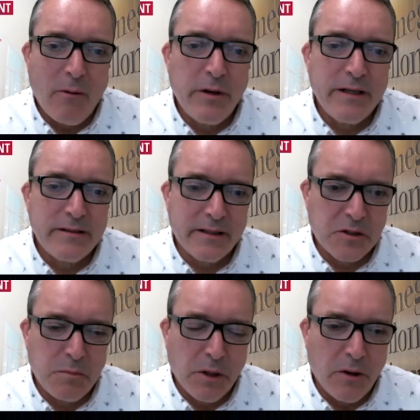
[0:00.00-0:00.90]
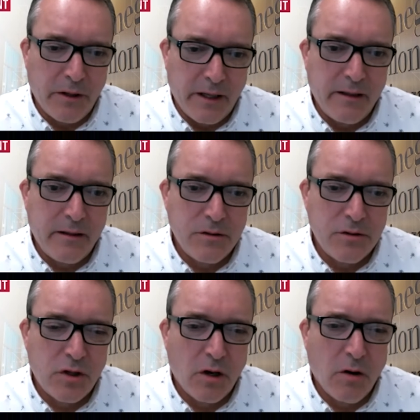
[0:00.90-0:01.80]
one has exploded.
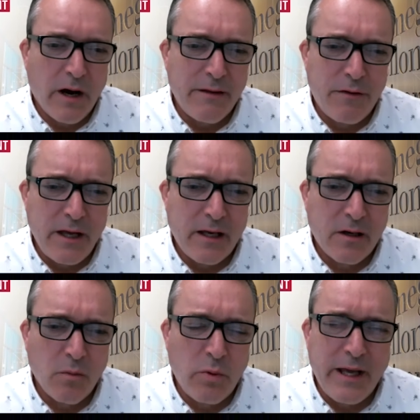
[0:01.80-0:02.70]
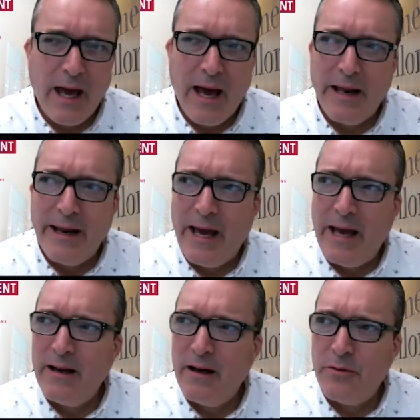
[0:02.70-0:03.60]
So I think we had
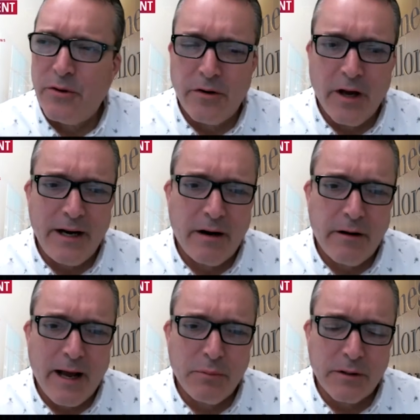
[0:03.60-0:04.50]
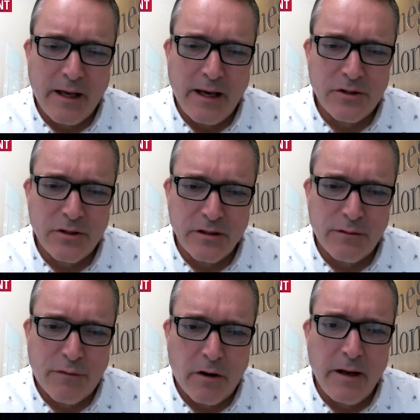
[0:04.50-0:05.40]
800 or 900 applications
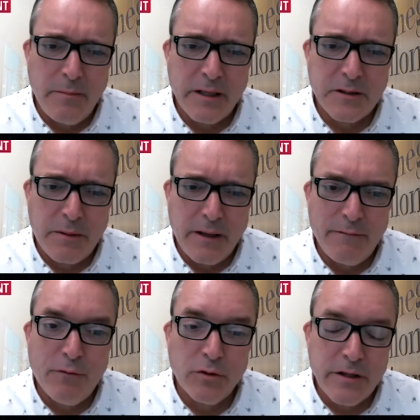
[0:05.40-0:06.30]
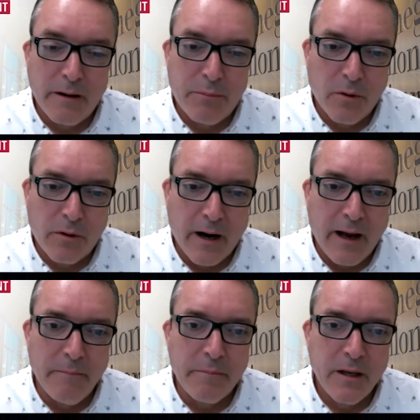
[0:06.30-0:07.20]
for our MSBA full-time program.